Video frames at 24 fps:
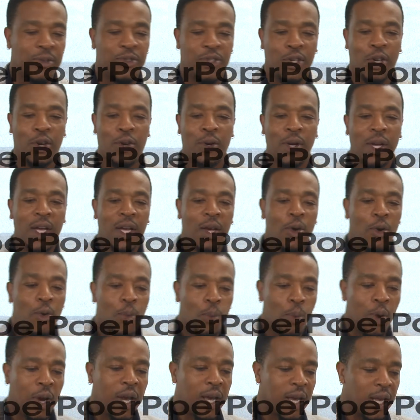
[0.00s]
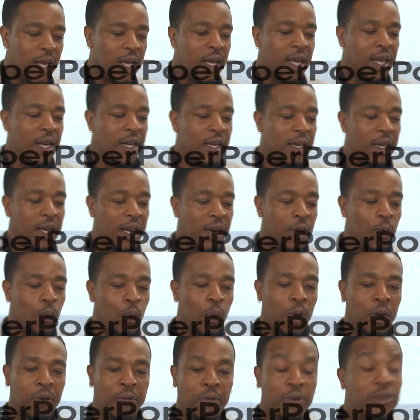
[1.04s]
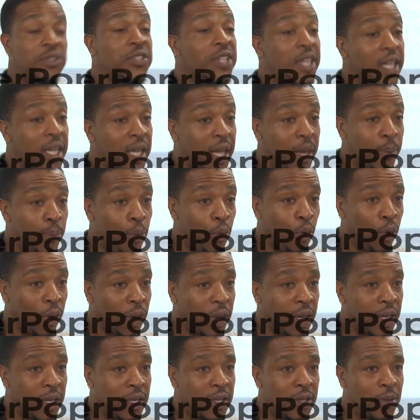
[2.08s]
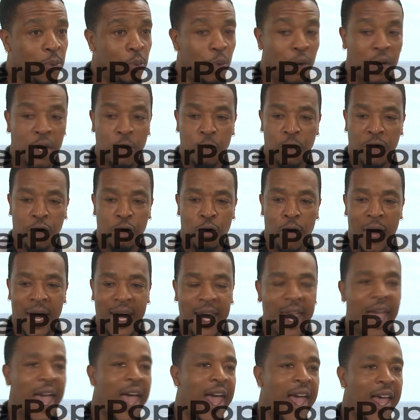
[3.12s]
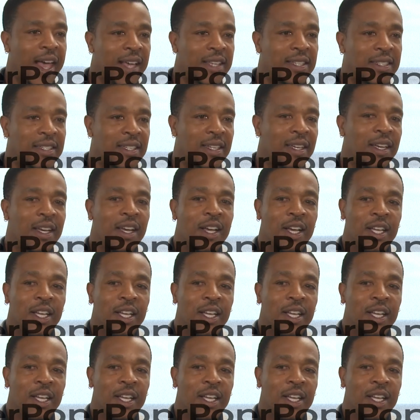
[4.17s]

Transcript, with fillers: So working in a in a wonderful city like Portland, working with a great cast,